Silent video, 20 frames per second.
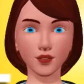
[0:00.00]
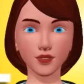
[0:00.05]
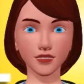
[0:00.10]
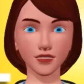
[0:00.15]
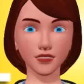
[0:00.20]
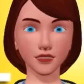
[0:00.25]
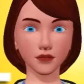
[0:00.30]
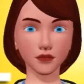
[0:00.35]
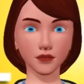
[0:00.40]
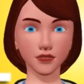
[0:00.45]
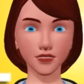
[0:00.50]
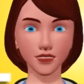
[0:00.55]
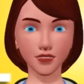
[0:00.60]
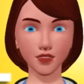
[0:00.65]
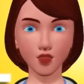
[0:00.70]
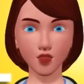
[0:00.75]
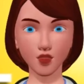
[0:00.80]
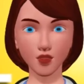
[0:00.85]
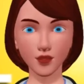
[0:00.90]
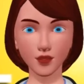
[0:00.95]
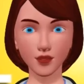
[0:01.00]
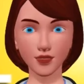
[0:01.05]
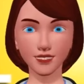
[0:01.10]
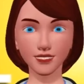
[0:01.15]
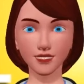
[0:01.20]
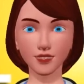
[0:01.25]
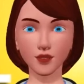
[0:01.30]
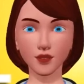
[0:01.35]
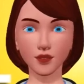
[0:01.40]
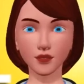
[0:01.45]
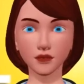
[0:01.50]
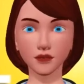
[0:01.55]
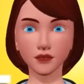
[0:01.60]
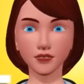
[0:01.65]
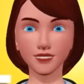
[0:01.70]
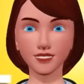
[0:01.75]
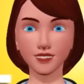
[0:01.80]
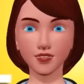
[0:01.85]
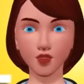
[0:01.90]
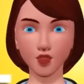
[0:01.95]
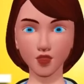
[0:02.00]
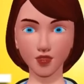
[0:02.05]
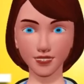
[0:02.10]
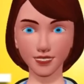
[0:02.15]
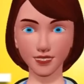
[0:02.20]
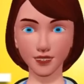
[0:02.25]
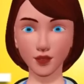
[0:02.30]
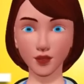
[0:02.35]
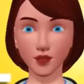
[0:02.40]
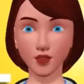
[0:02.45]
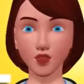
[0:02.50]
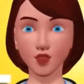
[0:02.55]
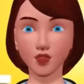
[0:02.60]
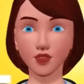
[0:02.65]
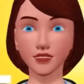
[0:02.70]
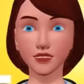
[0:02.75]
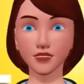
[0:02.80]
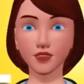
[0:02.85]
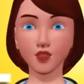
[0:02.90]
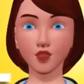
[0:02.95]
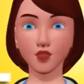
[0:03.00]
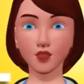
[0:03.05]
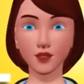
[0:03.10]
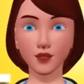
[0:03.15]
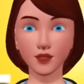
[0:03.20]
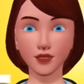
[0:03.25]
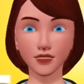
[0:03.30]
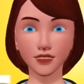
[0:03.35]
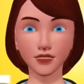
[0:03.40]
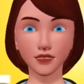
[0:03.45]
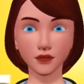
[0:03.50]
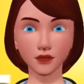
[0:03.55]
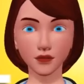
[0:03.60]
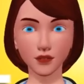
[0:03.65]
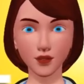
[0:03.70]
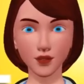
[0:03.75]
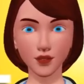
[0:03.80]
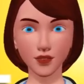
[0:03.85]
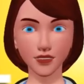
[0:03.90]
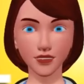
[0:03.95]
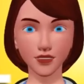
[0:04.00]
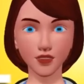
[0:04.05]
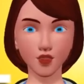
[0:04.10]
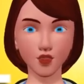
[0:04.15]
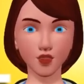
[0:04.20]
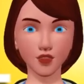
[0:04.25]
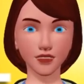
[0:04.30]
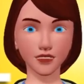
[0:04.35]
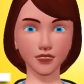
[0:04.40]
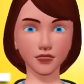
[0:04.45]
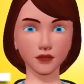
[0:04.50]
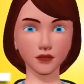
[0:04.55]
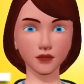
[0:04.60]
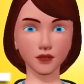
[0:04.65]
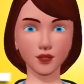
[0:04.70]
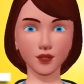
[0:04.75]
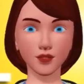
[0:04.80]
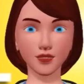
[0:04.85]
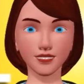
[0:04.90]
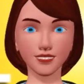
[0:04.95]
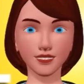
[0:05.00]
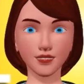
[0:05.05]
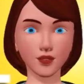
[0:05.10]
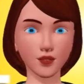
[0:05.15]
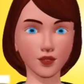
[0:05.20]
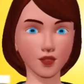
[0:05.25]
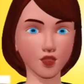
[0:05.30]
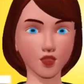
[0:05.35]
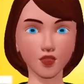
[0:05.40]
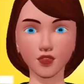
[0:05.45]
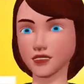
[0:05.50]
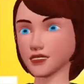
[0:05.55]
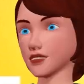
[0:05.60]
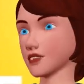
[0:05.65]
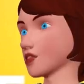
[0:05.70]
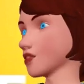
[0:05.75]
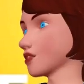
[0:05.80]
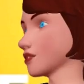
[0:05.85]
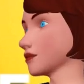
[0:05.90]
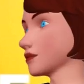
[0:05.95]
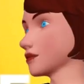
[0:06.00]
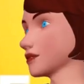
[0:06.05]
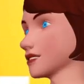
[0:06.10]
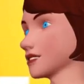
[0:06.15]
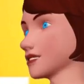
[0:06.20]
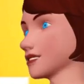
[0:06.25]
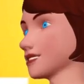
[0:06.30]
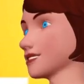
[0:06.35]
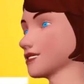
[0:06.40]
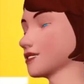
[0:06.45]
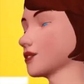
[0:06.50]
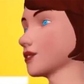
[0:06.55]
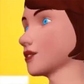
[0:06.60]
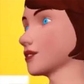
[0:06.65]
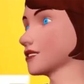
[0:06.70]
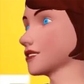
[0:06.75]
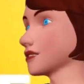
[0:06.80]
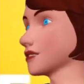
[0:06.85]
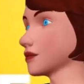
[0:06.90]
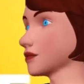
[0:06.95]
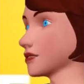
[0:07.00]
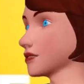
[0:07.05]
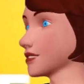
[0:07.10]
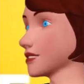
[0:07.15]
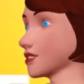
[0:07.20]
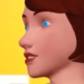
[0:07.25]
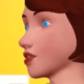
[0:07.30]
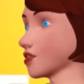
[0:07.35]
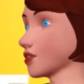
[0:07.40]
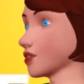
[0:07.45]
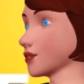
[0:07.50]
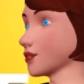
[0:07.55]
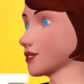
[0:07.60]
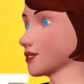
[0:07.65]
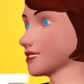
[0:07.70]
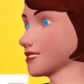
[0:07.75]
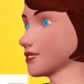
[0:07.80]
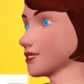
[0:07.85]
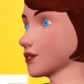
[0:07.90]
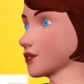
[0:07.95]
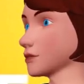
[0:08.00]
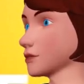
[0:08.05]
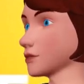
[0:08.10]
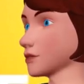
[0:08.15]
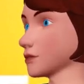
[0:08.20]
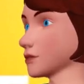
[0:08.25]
A biopsy is a medical procedure that involves removing a small sample of tissue from the body for examination under a microscope.